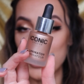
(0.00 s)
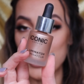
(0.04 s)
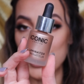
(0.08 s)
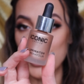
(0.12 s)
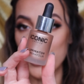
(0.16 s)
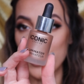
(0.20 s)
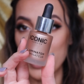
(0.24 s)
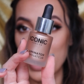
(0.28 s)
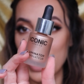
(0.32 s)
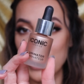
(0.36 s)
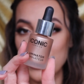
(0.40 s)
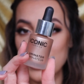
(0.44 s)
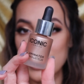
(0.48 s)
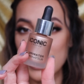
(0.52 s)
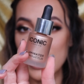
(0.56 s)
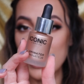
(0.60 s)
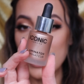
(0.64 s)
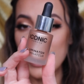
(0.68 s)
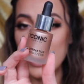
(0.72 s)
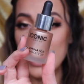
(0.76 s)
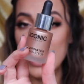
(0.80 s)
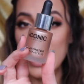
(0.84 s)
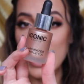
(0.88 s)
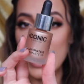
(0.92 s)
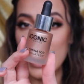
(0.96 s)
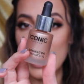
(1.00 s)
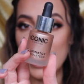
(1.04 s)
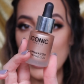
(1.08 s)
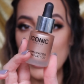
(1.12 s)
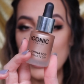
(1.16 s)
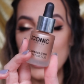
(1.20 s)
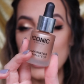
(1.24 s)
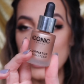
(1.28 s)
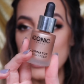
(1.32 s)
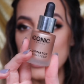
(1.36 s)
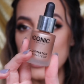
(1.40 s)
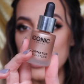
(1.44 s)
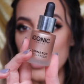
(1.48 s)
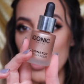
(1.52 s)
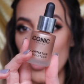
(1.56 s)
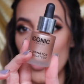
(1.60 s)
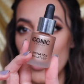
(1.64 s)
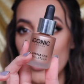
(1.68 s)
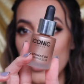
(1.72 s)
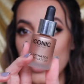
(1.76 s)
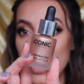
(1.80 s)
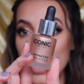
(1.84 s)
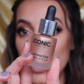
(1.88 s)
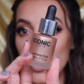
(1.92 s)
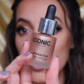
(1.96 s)
do without it. And these
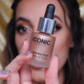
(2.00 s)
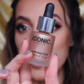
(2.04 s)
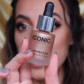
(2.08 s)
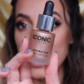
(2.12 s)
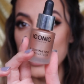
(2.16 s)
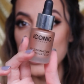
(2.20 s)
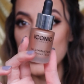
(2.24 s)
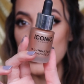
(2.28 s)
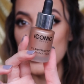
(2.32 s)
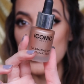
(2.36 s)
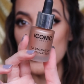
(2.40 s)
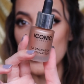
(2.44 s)
are the Illuminated